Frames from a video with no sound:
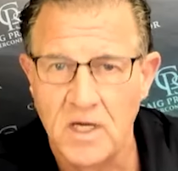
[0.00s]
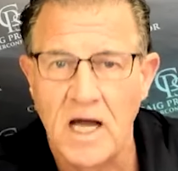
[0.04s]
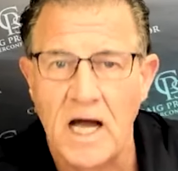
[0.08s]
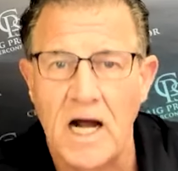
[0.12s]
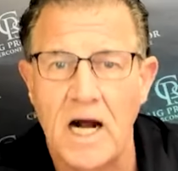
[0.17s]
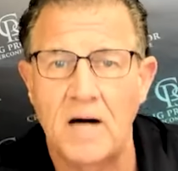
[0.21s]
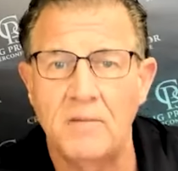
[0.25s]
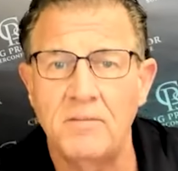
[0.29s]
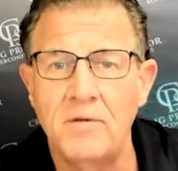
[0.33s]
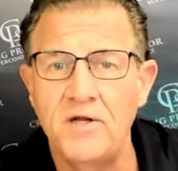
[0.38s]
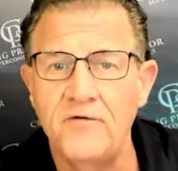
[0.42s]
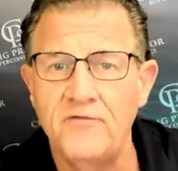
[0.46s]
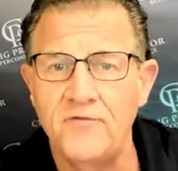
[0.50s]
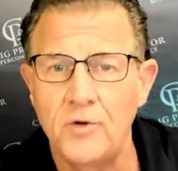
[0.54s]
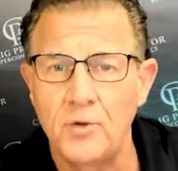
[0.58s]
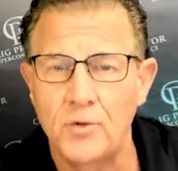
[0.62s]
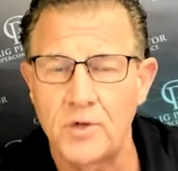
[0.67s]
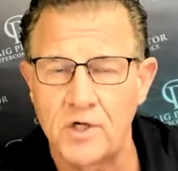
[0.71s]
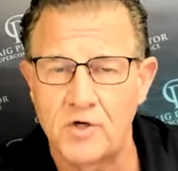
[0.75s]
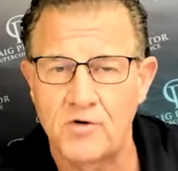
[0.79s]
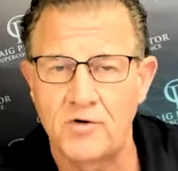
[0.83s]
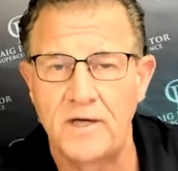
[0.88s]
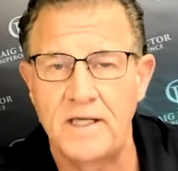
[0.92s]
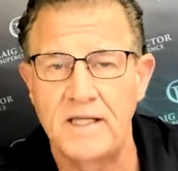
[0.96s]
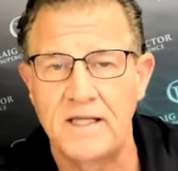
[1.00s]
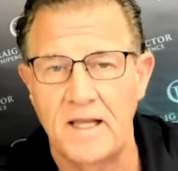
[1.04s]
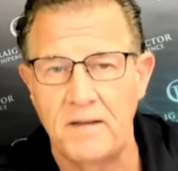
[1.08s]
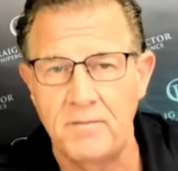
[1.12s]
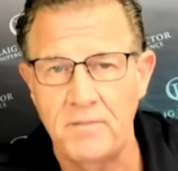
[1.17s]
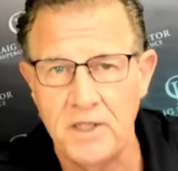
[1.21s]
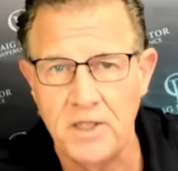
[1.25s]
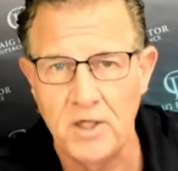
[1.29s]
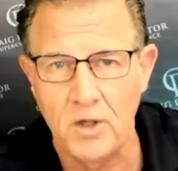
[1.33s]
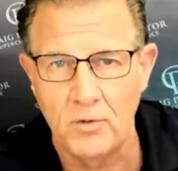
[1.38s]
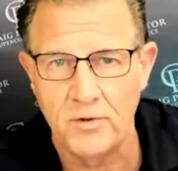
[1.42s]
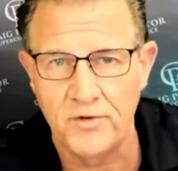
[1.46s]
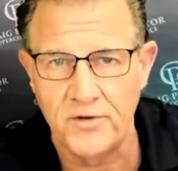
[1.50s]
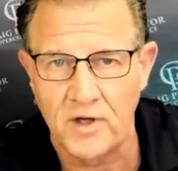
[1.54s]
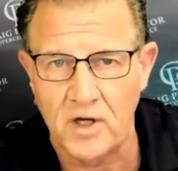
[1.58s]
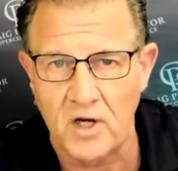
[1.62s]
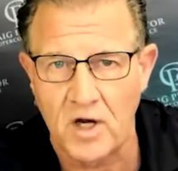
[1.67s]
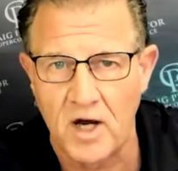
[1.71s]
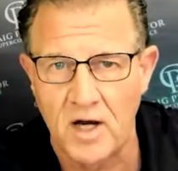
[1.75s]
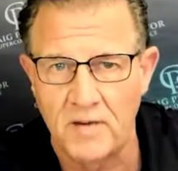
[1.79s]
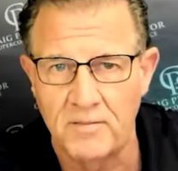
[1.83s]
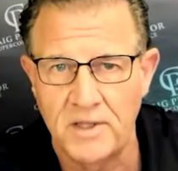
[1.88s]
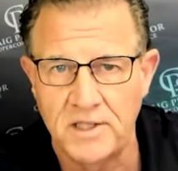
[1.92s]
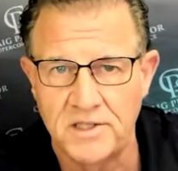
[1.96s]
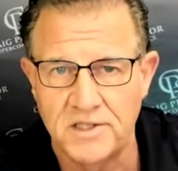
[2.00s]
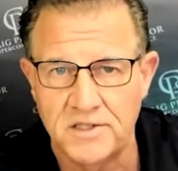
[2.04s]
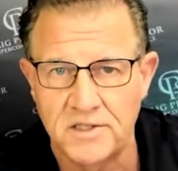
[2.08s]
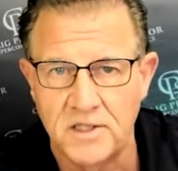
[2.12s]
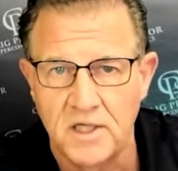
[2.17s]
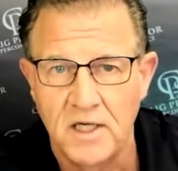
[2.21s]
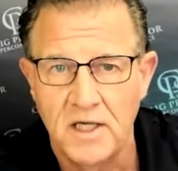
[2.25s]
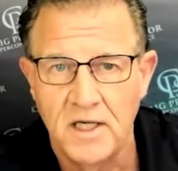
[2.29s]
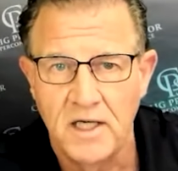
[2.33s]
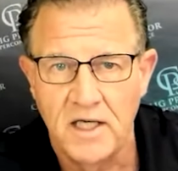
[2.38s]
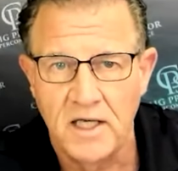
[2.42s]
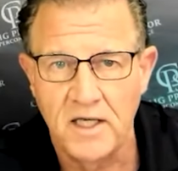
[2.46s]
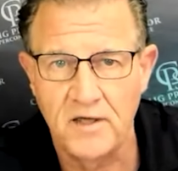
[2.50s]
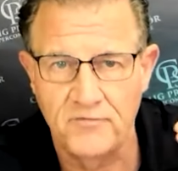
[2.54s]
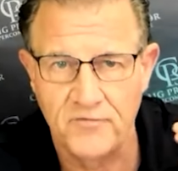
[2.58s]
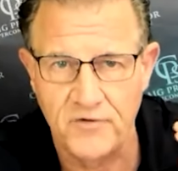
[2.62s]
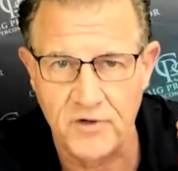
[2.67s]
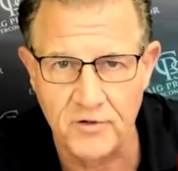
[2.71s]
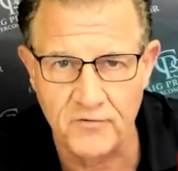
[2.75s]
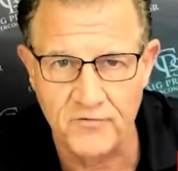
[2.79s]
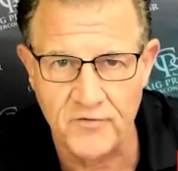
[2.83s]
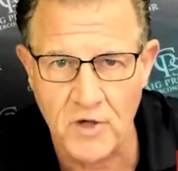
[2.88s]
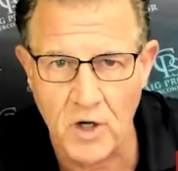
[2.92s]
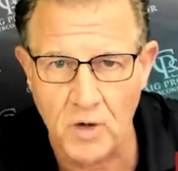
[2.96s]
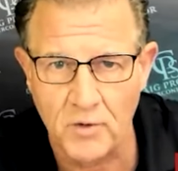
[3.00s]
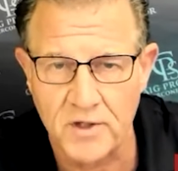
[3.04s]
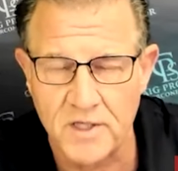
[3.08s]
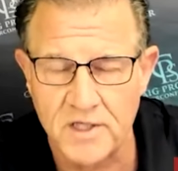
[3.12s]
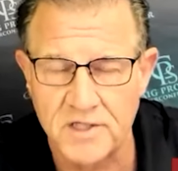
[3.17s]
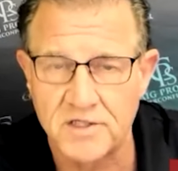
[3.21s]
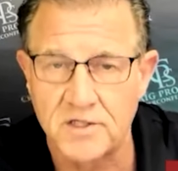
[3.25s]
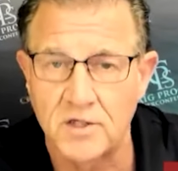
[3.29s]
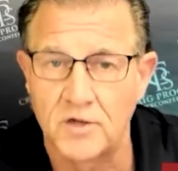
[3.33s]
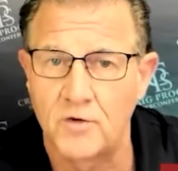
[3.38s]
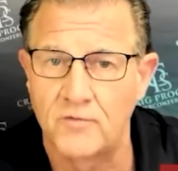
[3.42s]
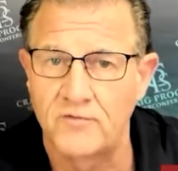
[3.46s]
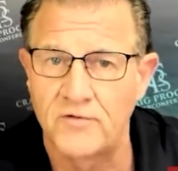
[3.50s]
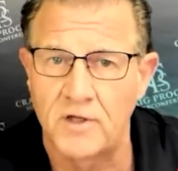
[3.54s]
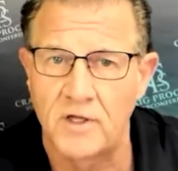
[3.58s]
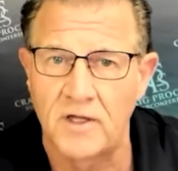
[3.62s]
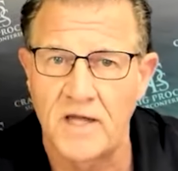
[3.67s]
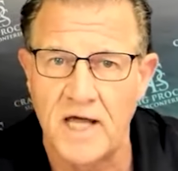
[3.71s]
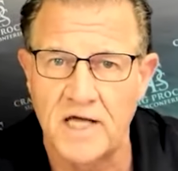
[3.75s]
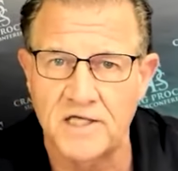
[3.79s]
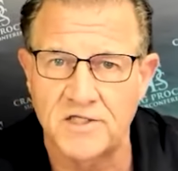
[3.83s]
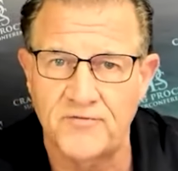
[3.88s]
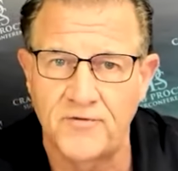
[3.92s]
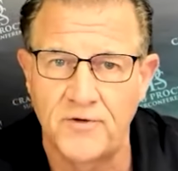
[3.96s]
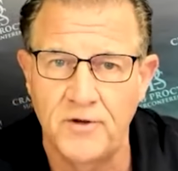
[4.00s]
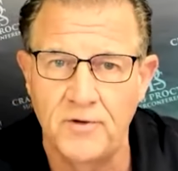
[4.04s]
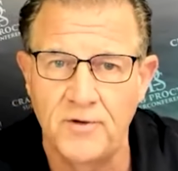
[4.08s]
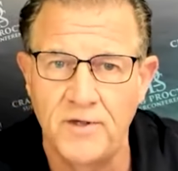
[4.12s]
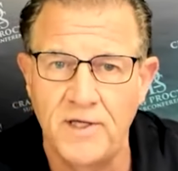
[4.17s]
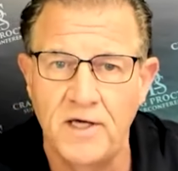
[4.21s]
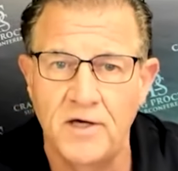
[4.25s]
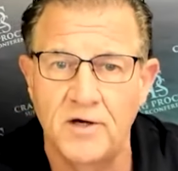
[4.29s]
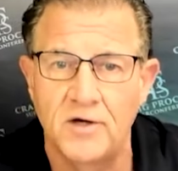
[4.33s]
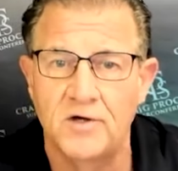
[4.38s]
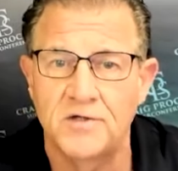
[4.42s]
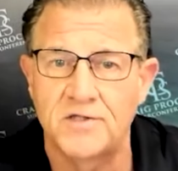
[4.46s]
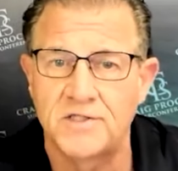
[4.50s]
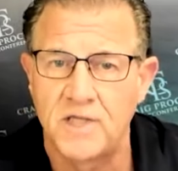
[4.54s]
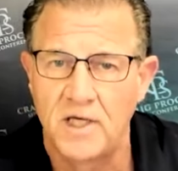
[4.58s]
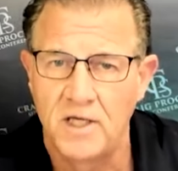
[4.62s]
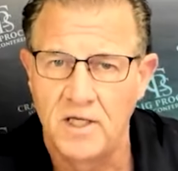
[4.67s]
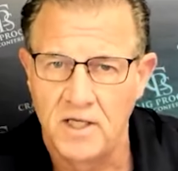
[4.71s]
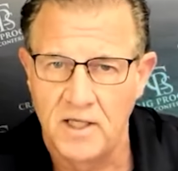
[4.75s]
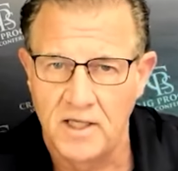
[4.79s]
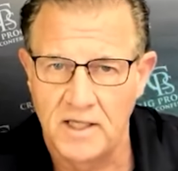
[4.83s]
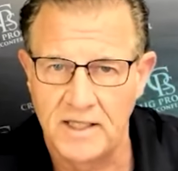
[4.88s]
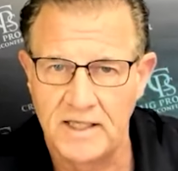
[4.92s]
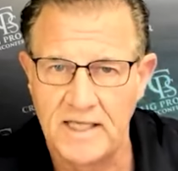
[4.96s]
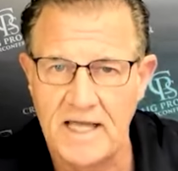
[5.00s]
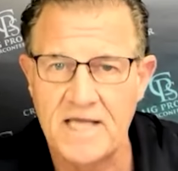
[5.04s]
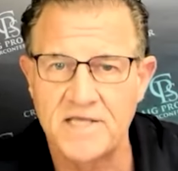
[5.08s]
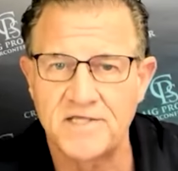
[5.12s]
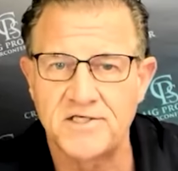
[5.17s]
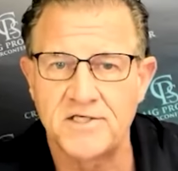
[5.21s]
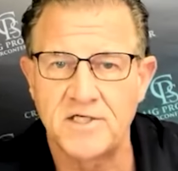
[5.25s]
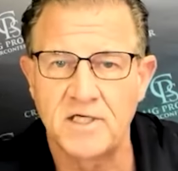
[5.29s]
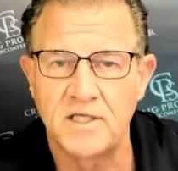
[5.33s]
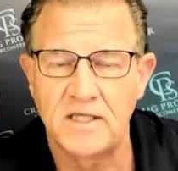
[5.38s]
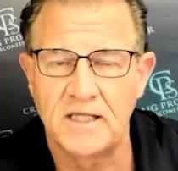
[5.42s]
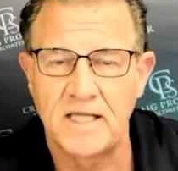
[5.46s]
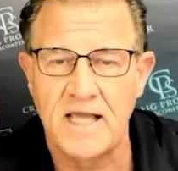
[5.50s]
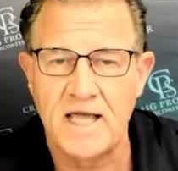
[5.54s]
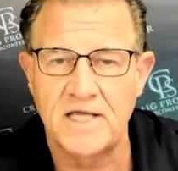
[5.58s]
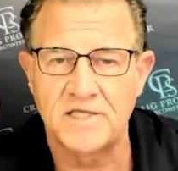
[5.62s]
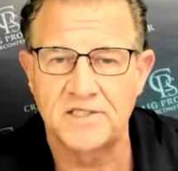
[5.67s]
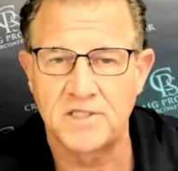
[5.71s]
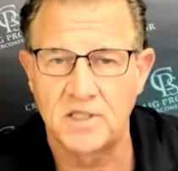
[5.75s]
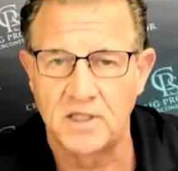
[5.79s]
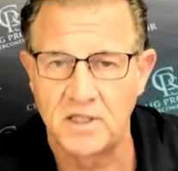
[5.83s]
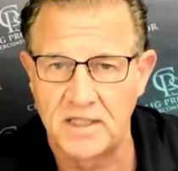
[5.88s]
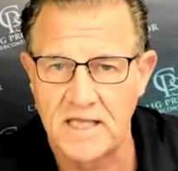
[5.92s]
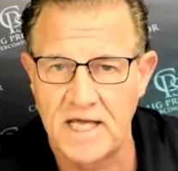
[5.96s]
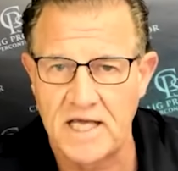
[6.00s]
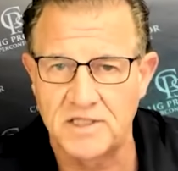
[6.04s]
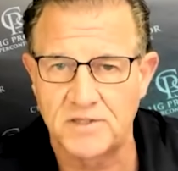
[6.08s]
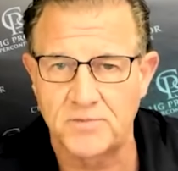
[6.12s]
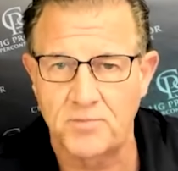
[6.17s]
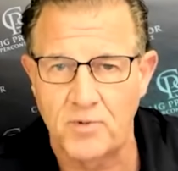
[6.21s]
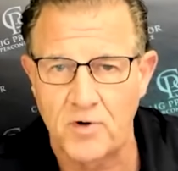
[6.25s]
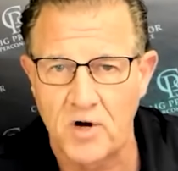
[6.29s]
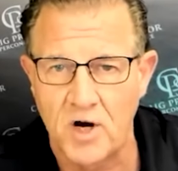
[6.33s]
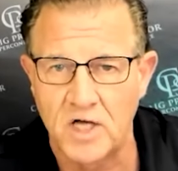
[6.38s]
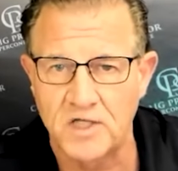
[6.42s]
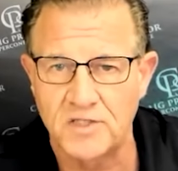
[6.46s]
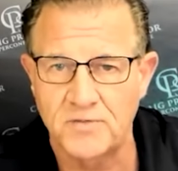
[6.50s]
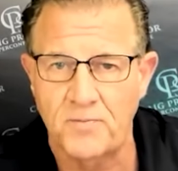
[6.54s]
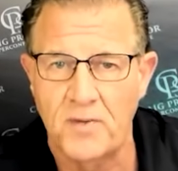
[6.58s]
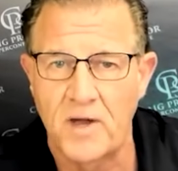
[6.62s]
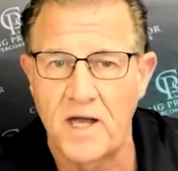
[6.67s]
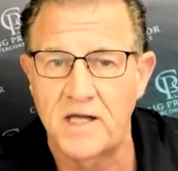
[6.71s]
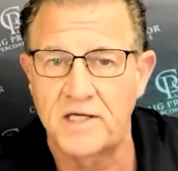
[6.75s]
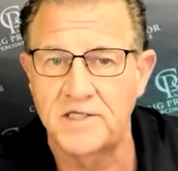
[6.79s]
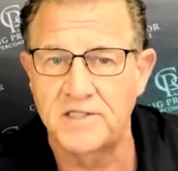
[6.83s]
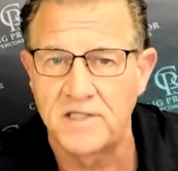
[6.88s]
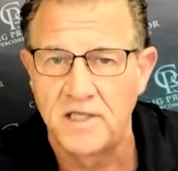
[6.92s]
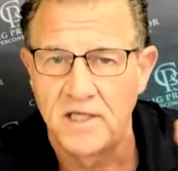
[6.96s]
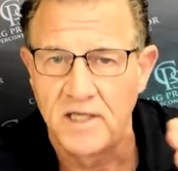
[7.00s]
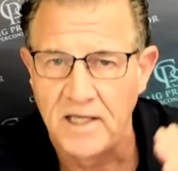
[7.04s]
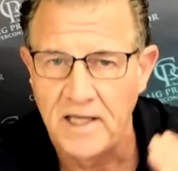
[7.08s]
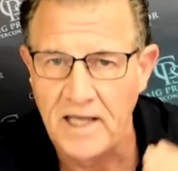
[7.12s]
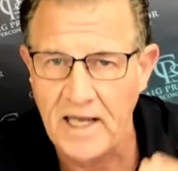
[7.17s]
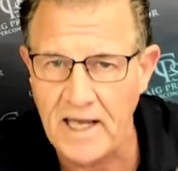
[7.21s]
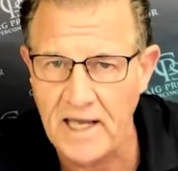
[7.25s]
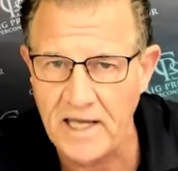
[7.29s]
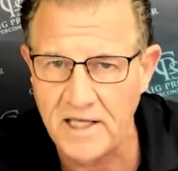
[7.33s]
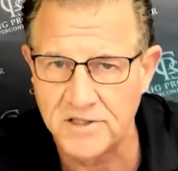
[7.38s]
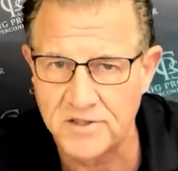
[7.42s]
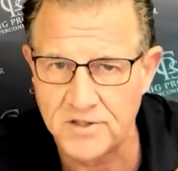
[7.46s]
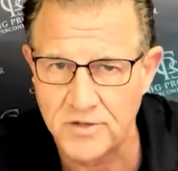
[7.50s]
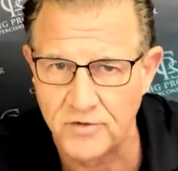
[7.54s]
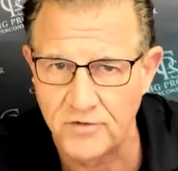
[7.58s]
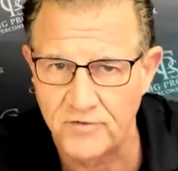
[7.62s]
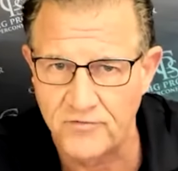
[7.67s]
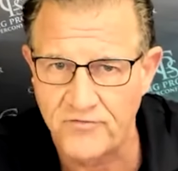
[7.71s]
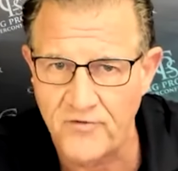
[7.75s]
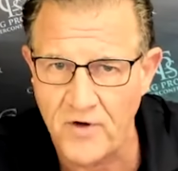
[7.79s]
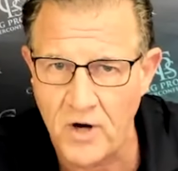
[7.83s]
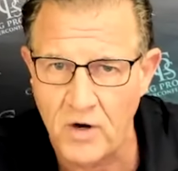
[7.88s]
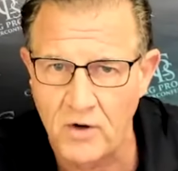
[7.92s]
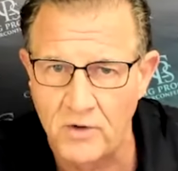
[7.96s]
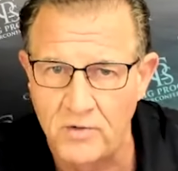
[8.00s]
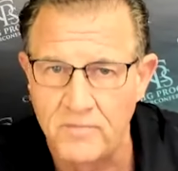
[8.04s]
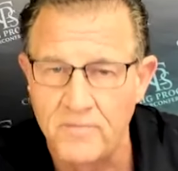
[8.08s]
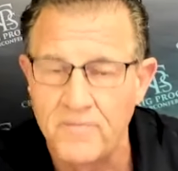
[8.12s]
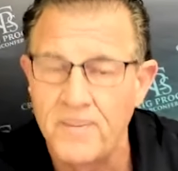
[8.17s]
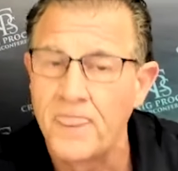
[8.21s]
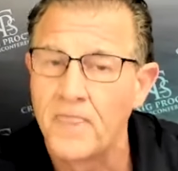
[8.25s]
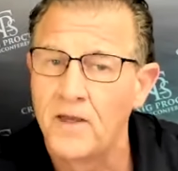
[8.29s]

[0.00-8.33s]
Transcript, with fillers: How many of you would agree? Let me know in the comments if you've noticed that over the last few years, less and less and less prospects answer the phone.